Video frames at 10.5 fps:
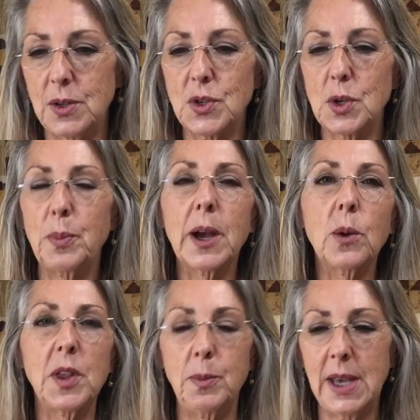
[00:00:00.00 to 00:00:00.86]
So bear
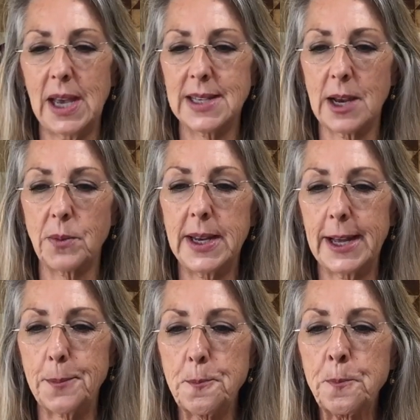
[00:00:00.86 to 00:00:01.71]
with me as I read
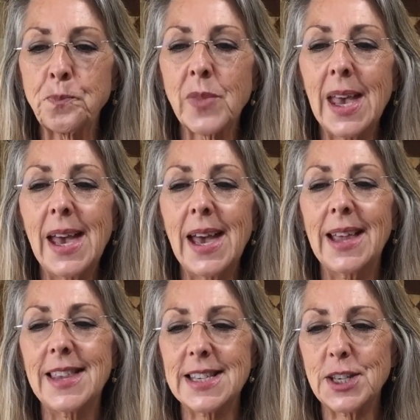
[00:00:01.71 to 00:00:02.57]
it.
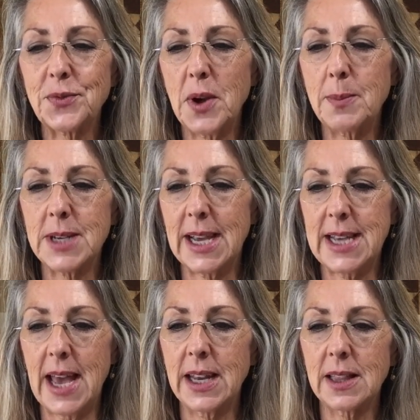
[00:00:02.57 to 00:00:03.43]
This is from
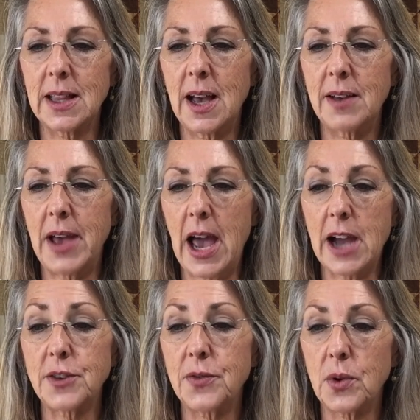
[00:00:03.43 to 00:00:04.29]
Titanic Love,
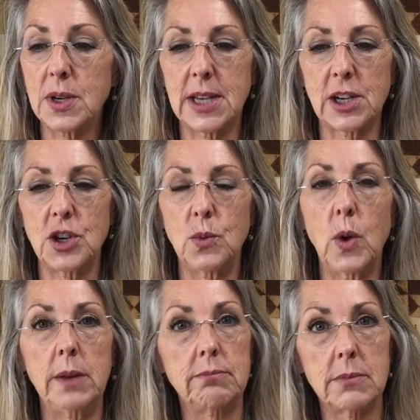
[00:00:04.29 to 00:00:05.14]
Act 4, Section
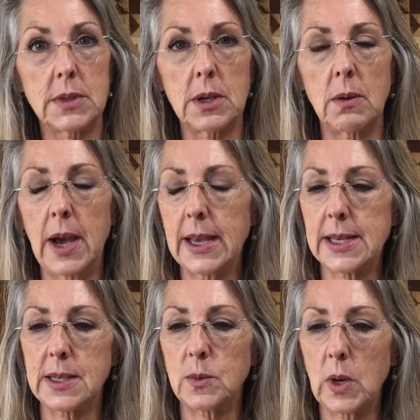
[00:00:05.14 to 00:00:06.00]
1. So I
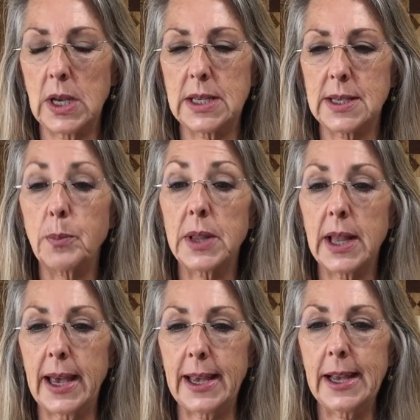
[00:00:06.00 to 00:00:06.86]
guess it was a
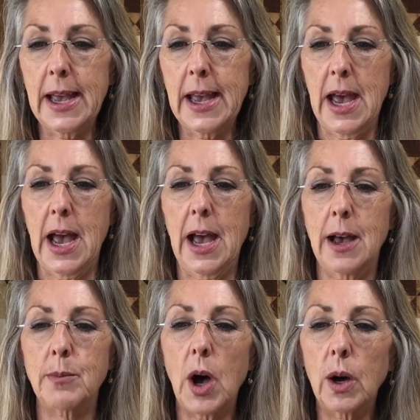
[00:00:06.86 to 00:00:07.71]
play.
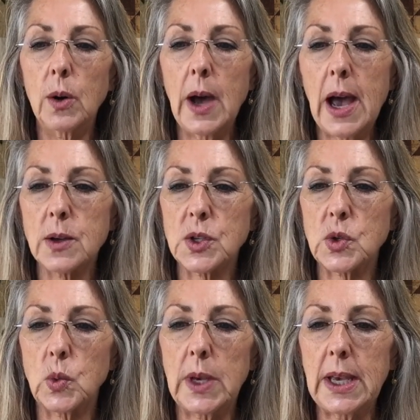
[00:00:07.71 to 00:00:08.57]
Oh, how
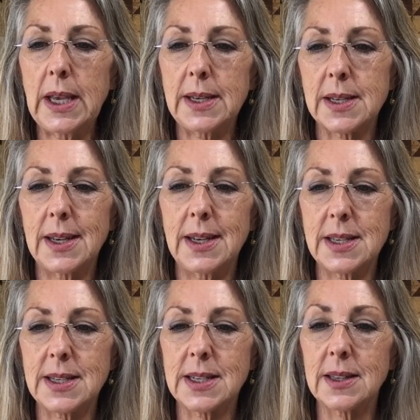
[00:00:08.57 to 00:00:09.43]
sweet it
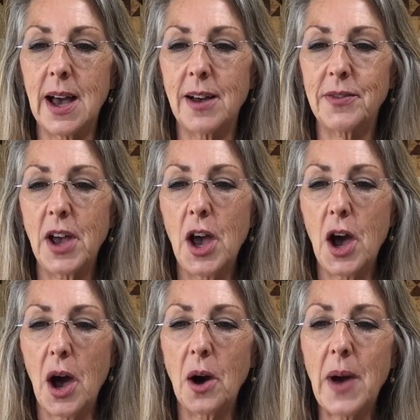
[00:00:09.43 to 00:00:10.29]
is to love.
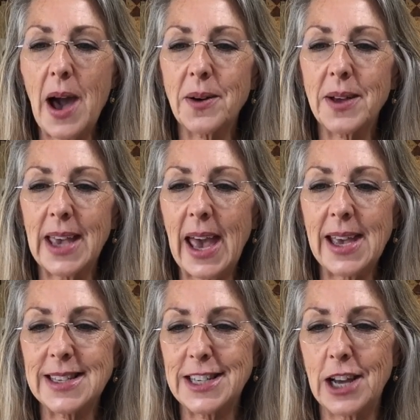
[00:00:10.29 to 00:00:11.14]
Oh, how gay
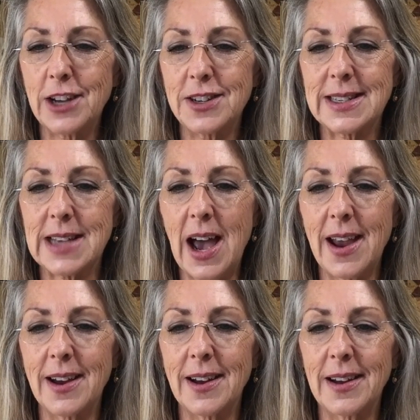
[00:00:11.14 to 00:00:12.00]
is young
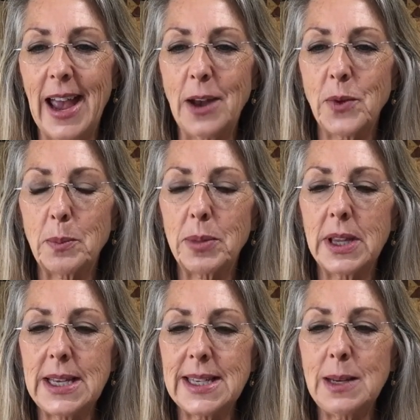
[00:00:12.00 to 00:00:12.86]
desire. And what
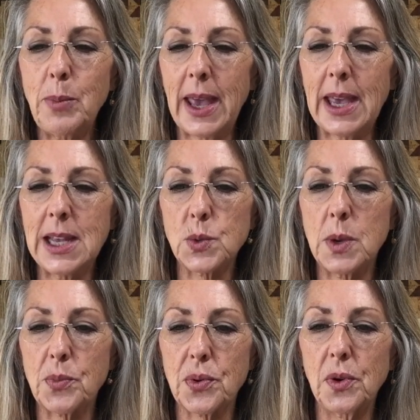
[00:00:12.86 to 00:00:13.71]
pleasing pains we
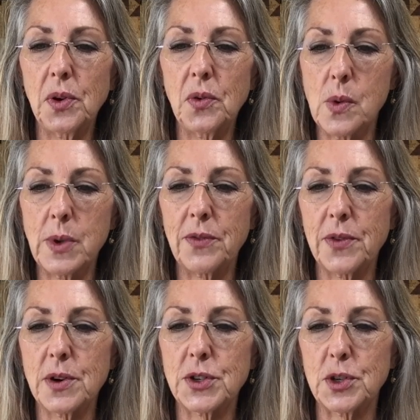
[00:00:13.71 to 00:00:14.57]
prove when we
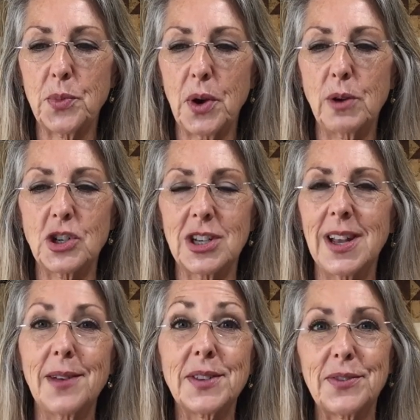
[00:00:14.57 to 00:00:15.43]
first approach
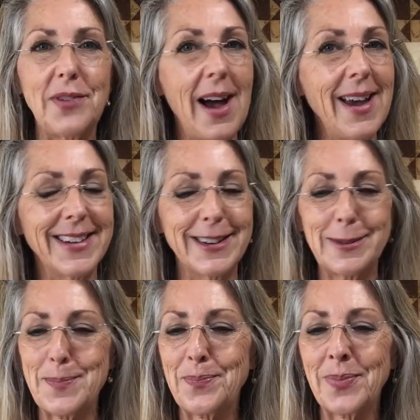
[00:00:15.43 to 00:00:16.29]
love's fire.
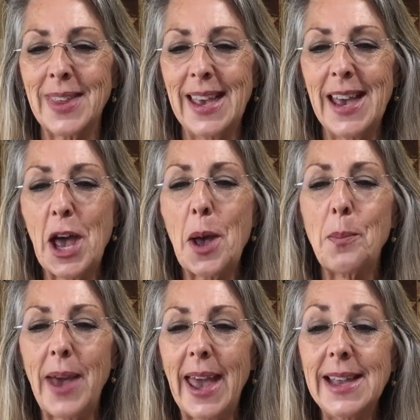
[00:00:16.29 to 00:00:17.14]

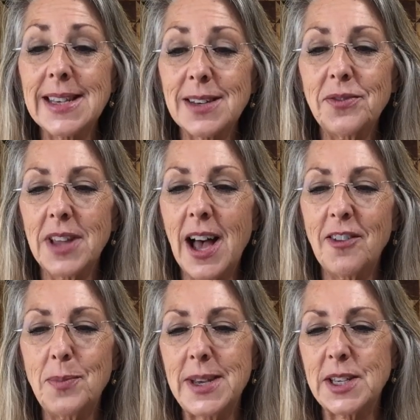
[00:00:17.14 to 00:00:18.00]
Pains of
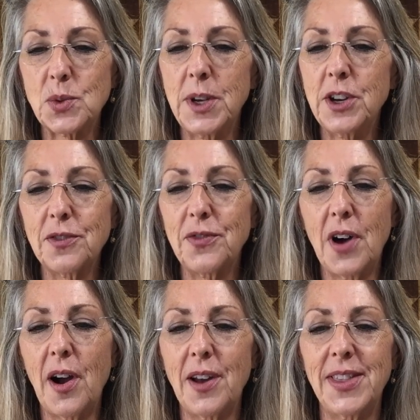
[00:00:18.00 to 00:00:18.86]
love be sweeter
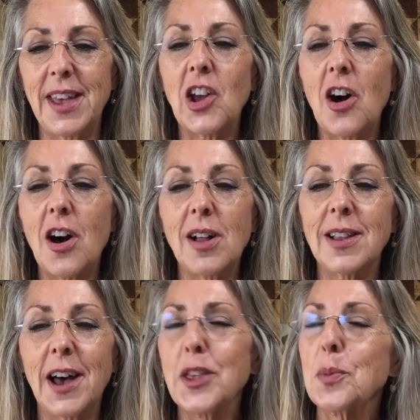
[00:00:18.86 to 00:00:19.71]
far than all
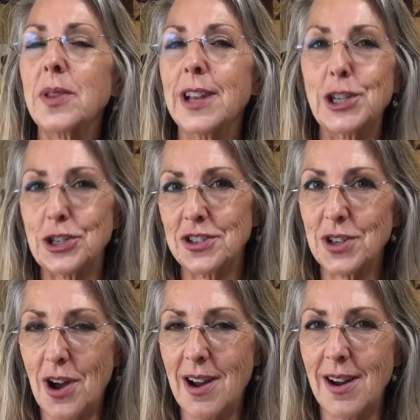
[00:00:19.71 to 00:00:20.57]
other pleasures
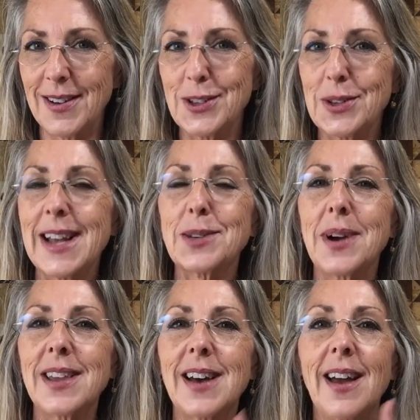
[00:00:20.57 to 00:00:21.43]
are. So that's where
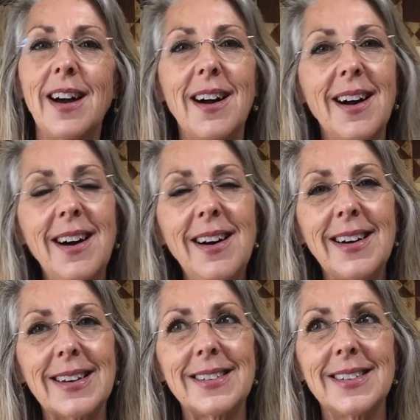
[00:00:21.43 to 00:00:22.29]
I thought, aha.